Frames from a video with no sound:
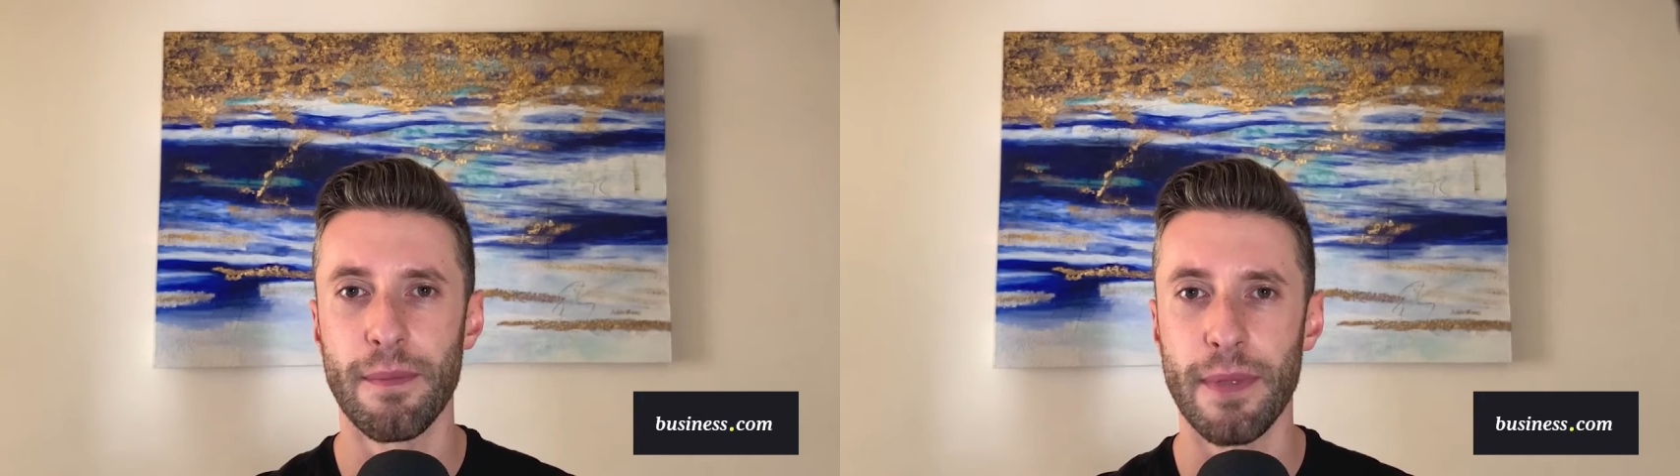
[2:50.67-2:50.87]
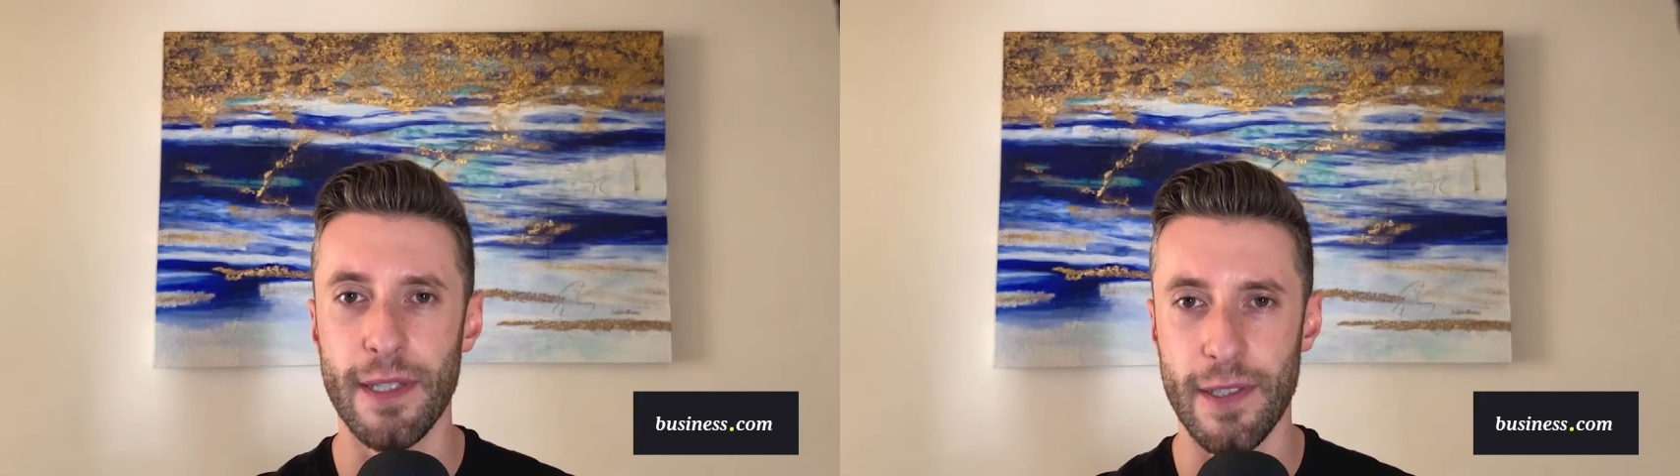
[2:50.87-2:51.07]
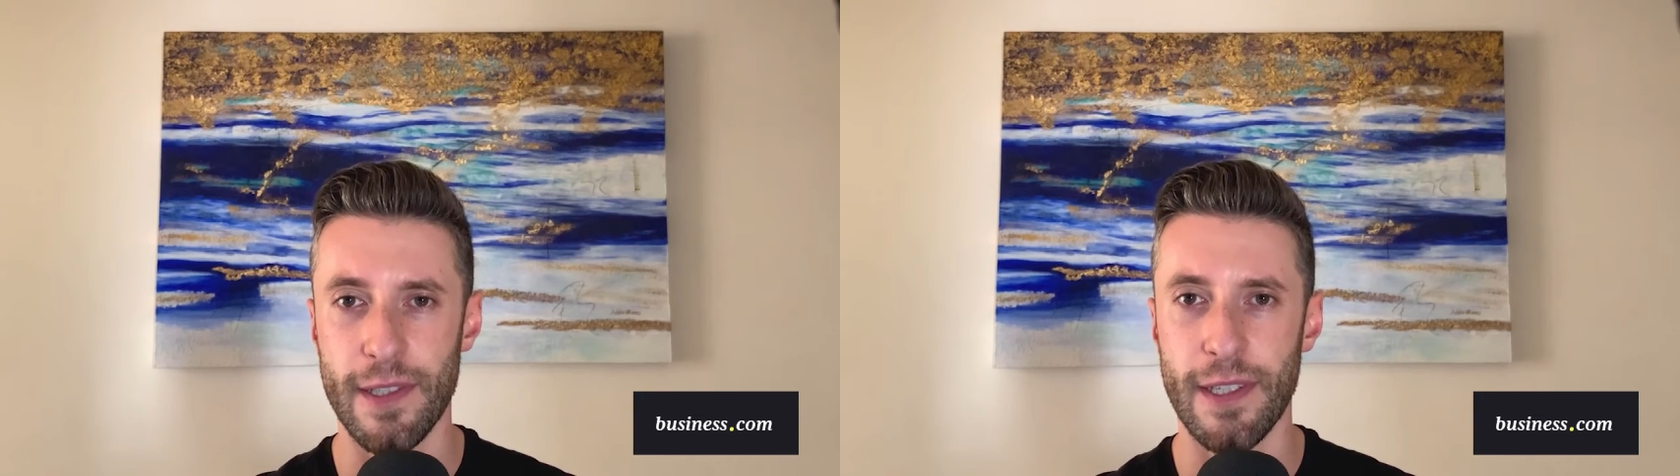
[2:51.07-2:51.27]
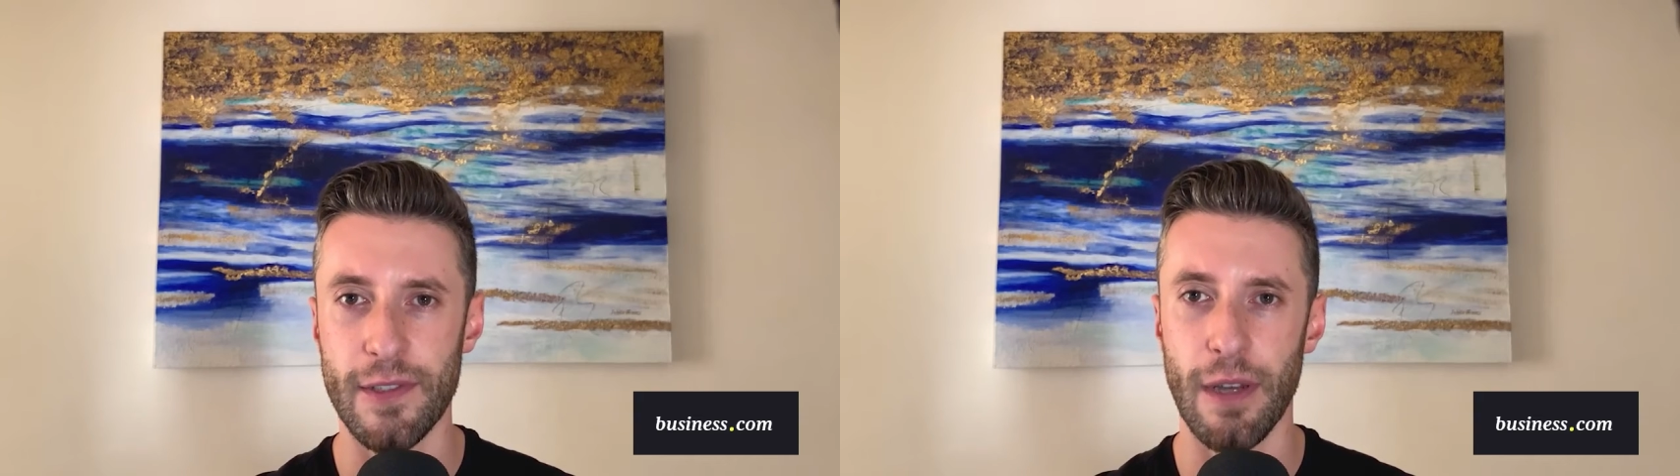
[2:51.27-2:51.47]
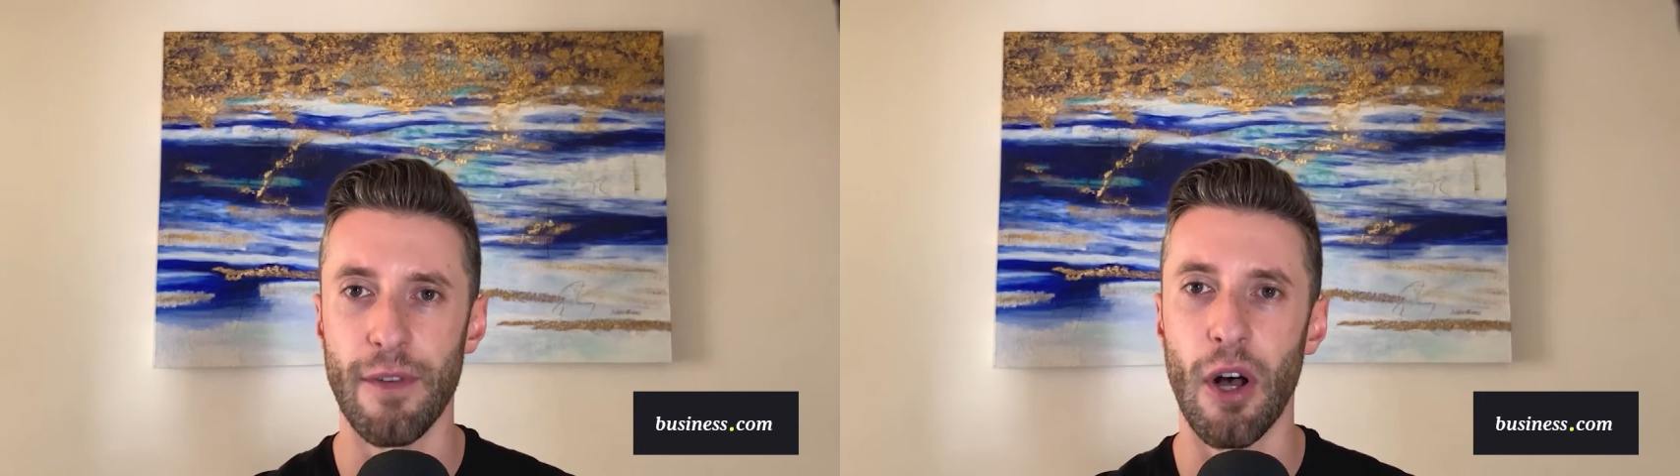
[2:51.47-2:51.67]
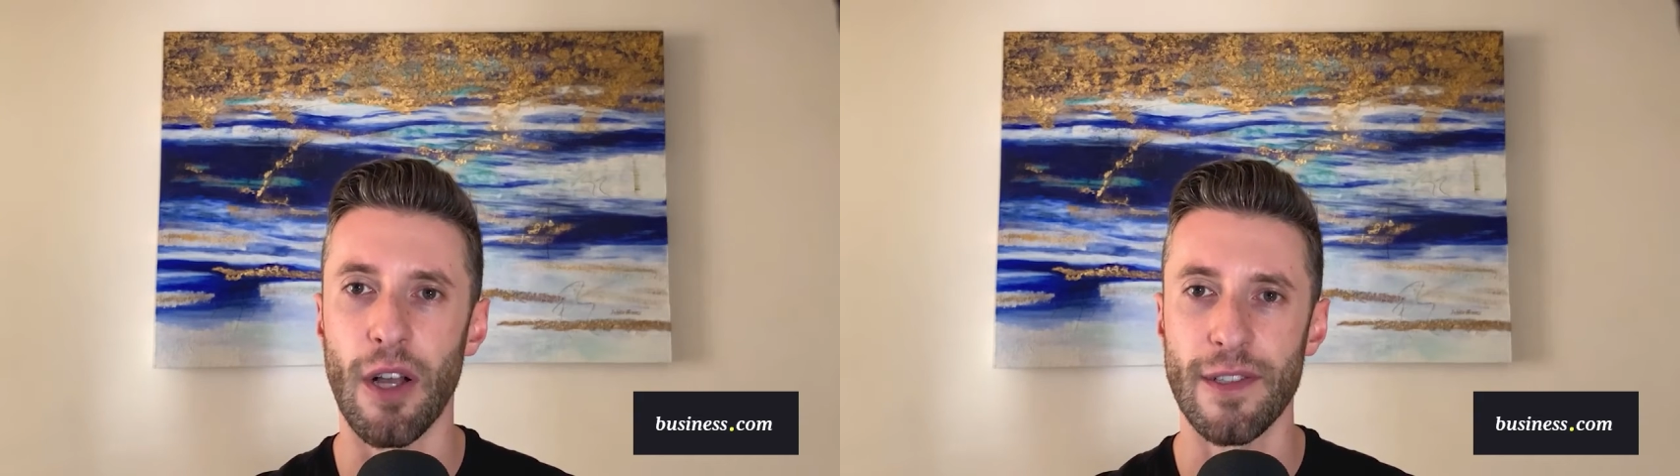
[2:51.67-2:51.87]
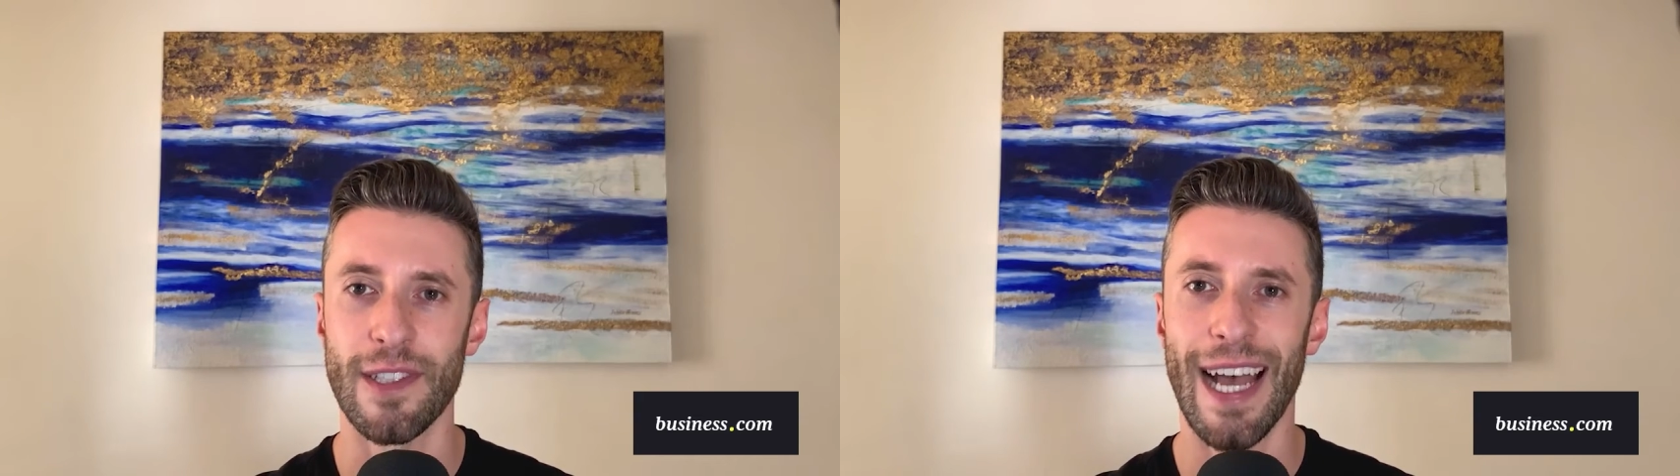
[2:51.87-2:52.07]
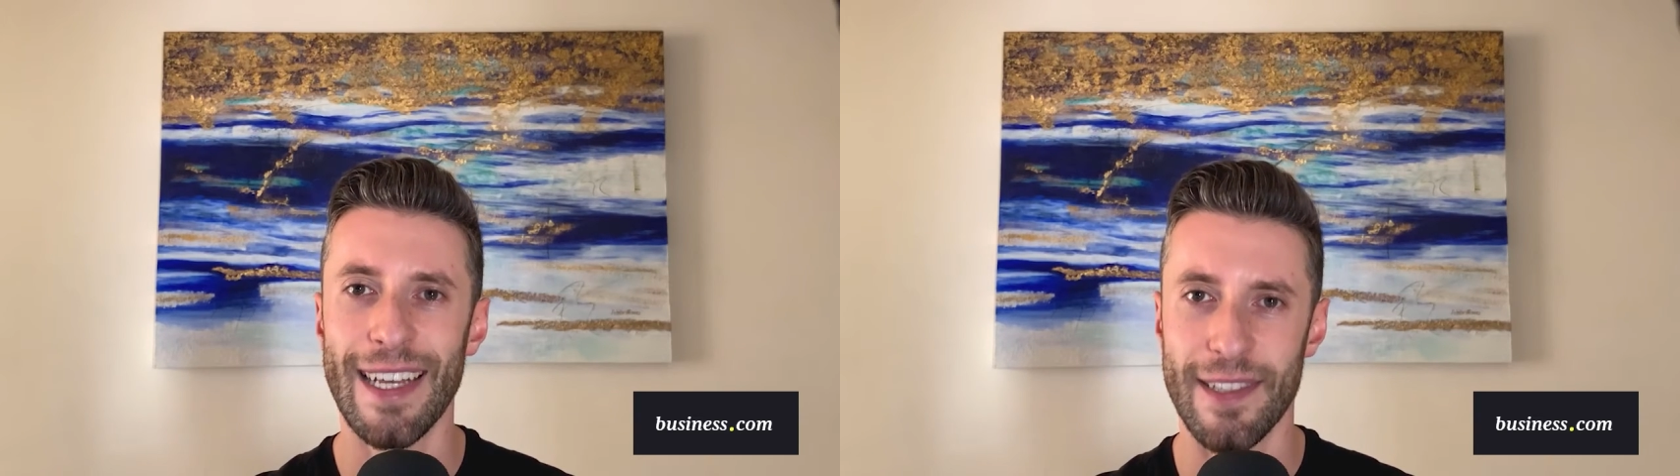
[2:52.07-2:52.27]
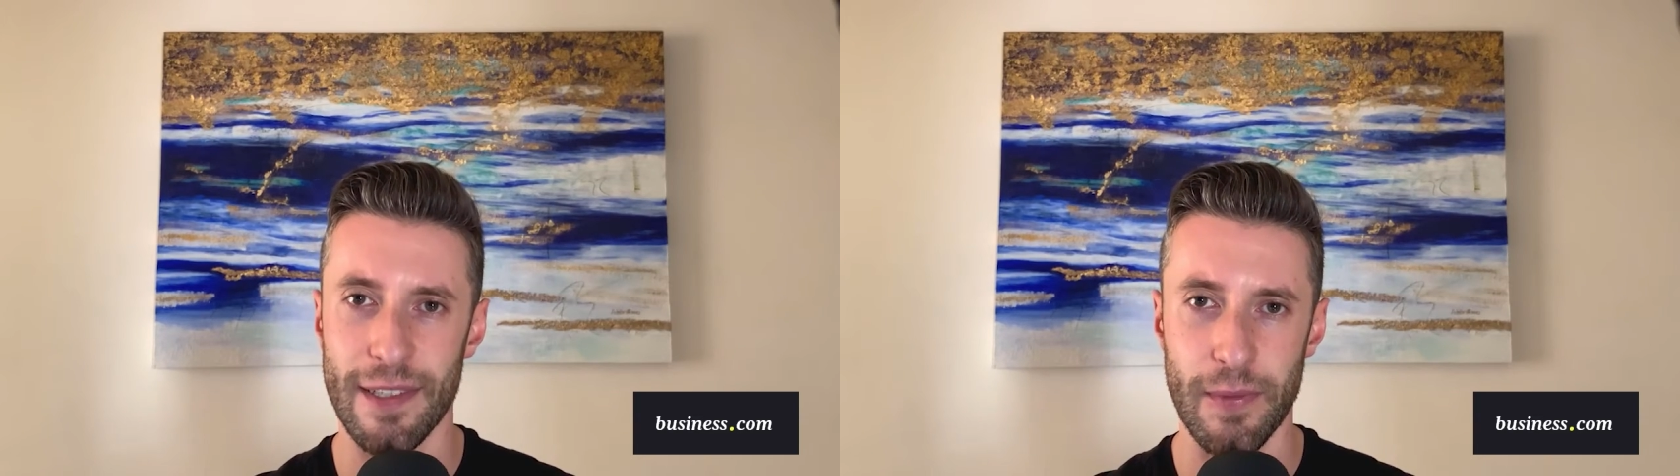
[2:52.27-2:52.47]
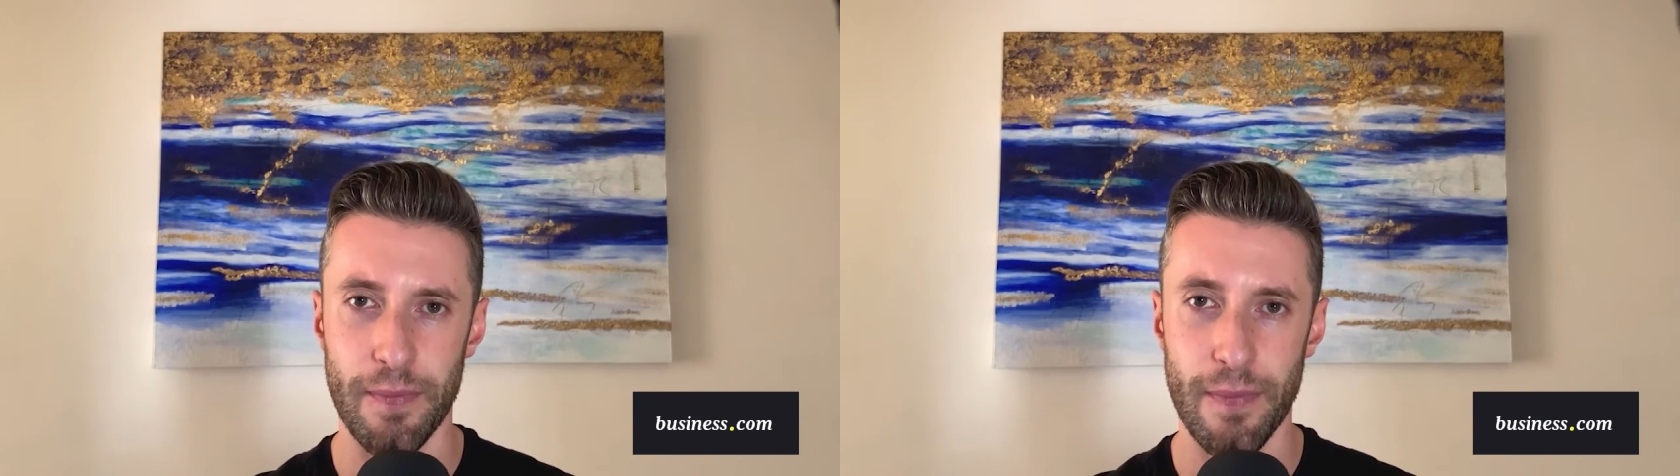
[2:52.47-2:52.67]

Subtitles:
businesses of all sizes.